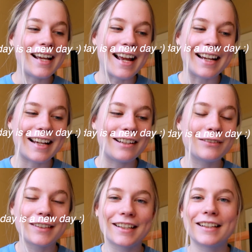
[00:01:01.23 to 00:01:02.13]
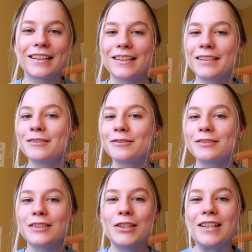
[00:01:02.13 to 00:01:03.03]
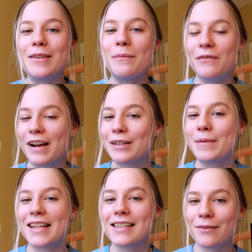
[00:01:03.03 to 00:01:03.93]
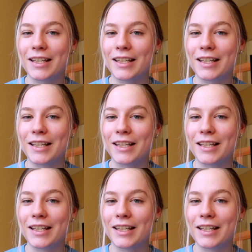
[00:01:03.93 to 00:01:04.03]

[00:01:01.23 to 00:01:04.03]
day and we're gonna do the very best that